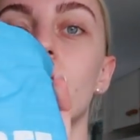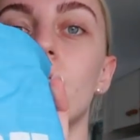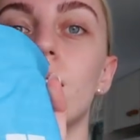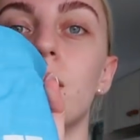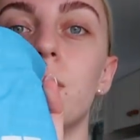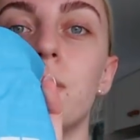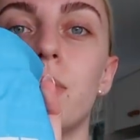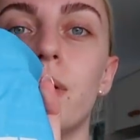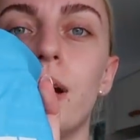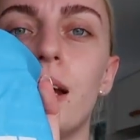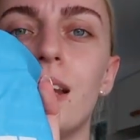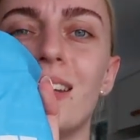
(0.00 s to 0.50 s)

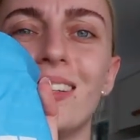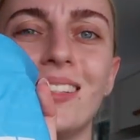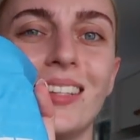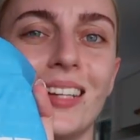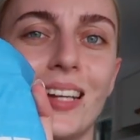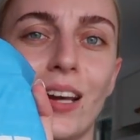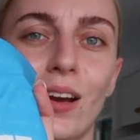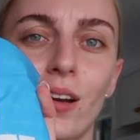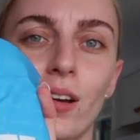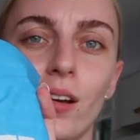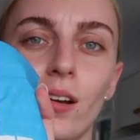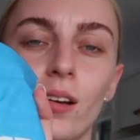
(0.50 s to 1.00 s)
The brand
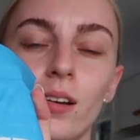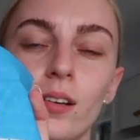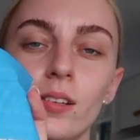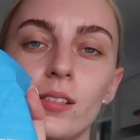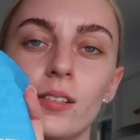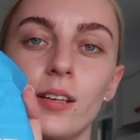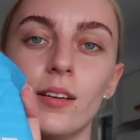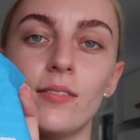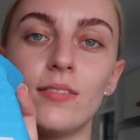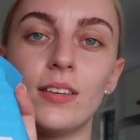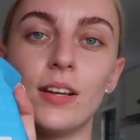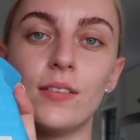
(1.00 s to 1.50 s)

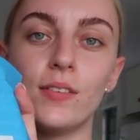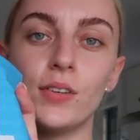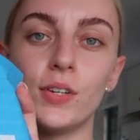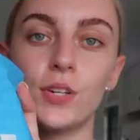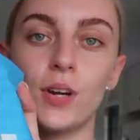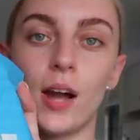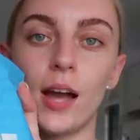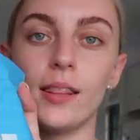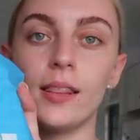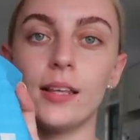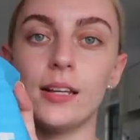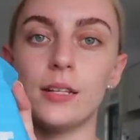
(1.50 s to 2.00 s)
Diogo's. I've never
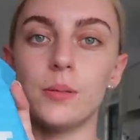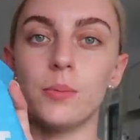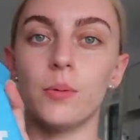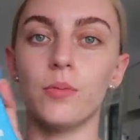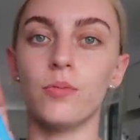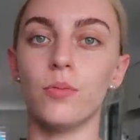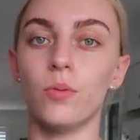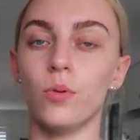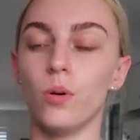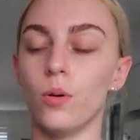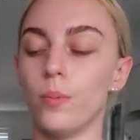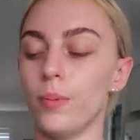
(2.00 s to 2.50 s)
tried these
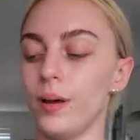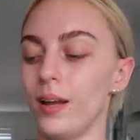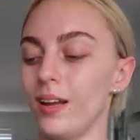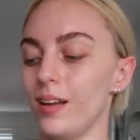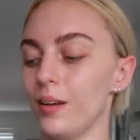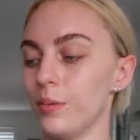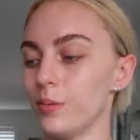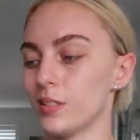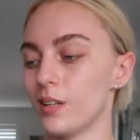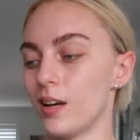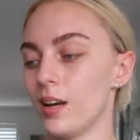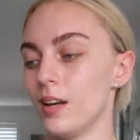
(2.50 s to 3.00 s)
before, but
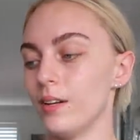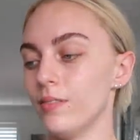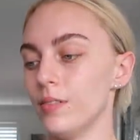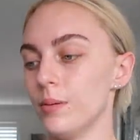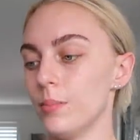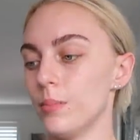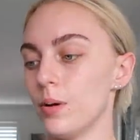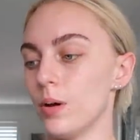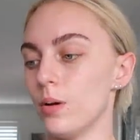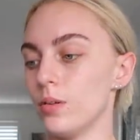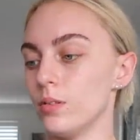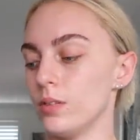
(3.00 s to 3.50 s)
it was kind of
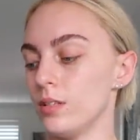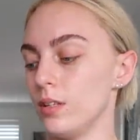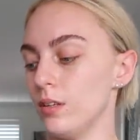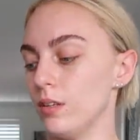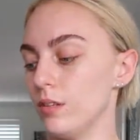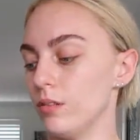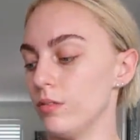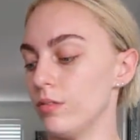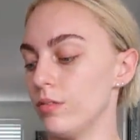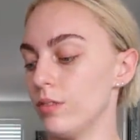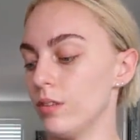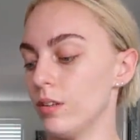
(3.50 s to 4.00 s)

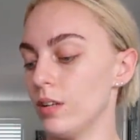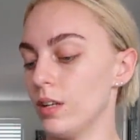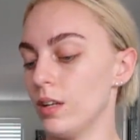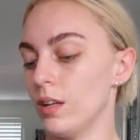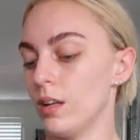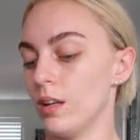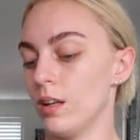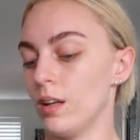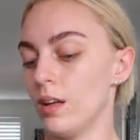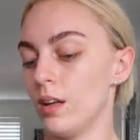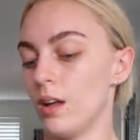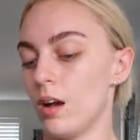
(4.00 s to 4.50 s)
impulsive.
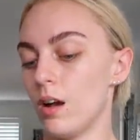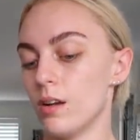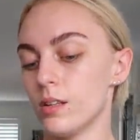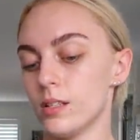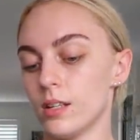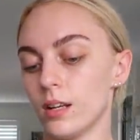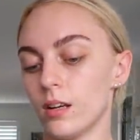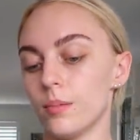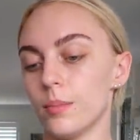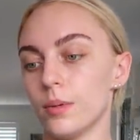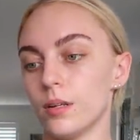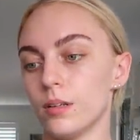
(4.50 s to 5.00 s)
I was
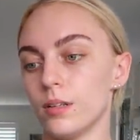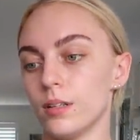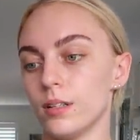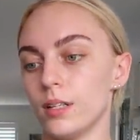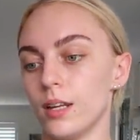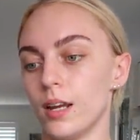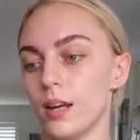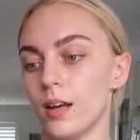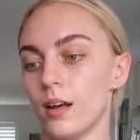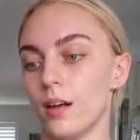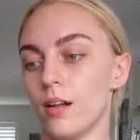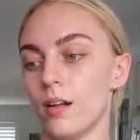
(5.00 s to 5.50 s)
like, oh my god,
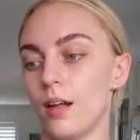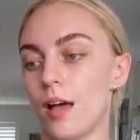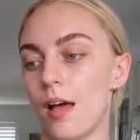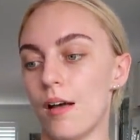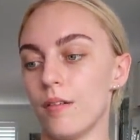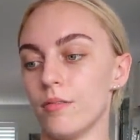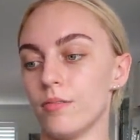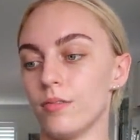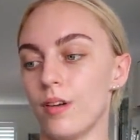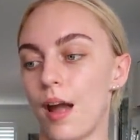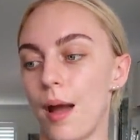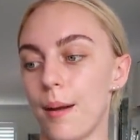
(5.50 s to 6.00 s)
yeah, I'll
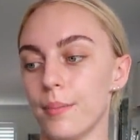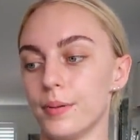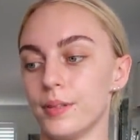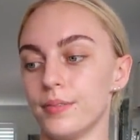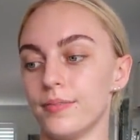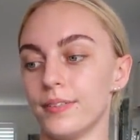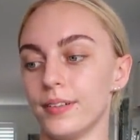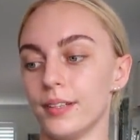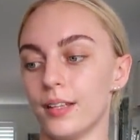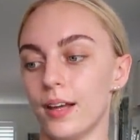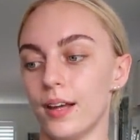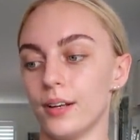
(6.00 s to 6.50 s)
have wraps
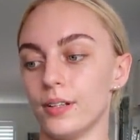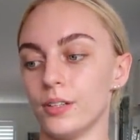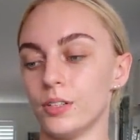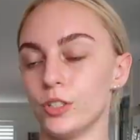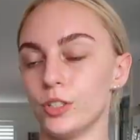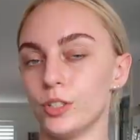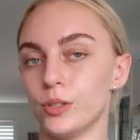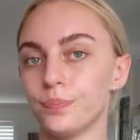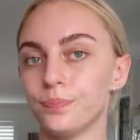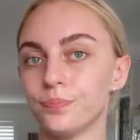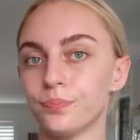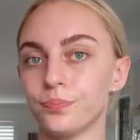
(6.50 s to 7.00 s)
for
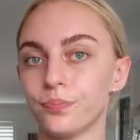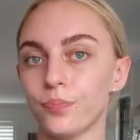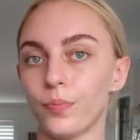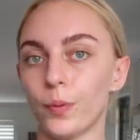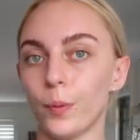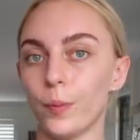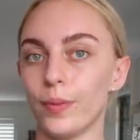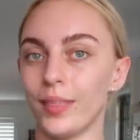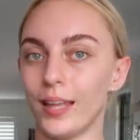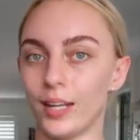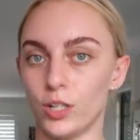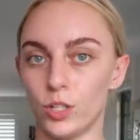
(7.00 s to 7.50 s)
lunch
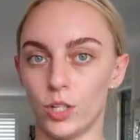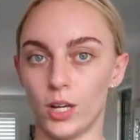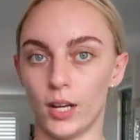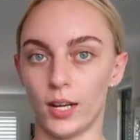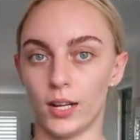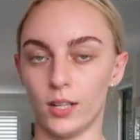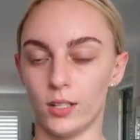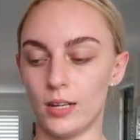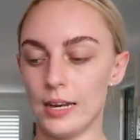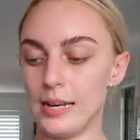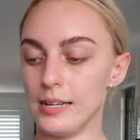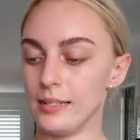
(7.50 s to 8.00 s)
with like
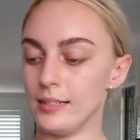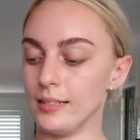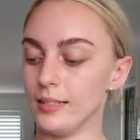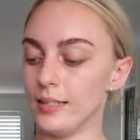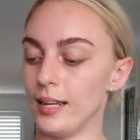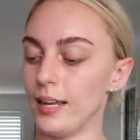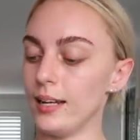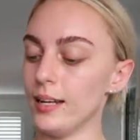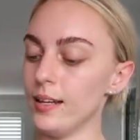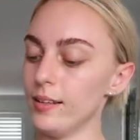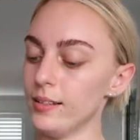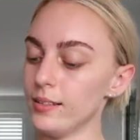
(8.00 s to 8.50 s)
chicken, cheese, and
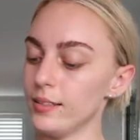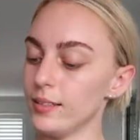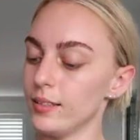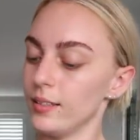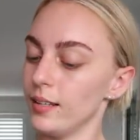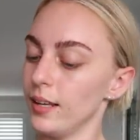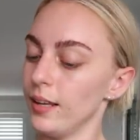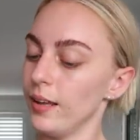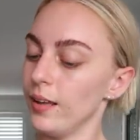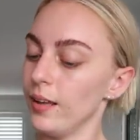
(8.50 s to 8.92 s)
lettuce.